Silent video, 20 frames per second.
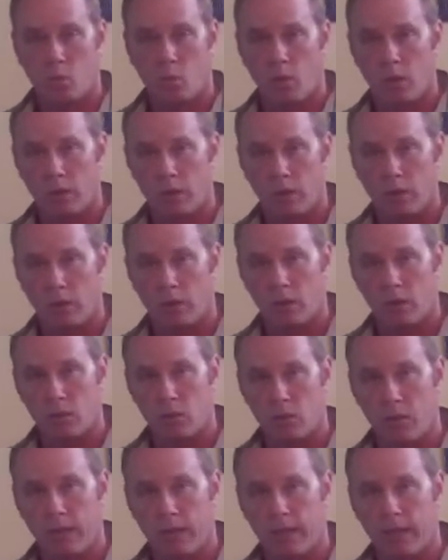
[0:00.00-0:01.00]
one on
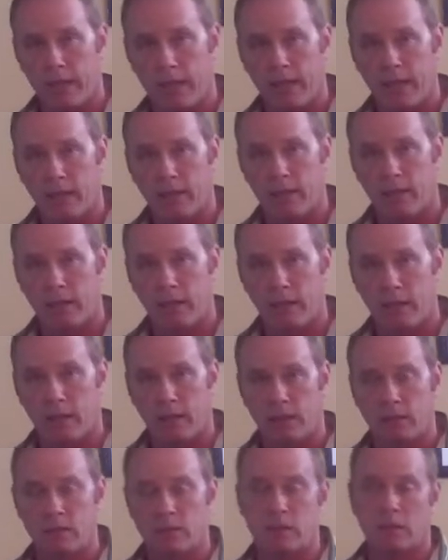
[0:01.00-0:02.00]
the right hand and
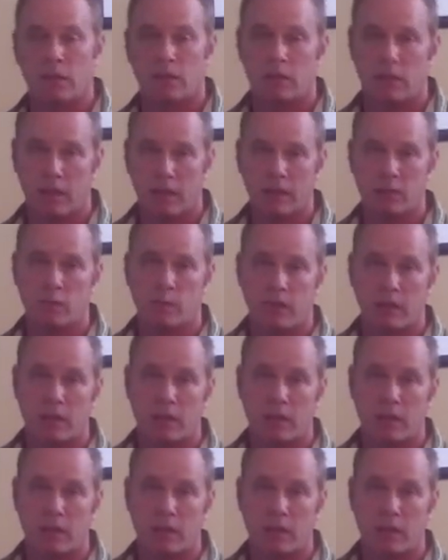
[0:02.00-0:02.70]
then start the next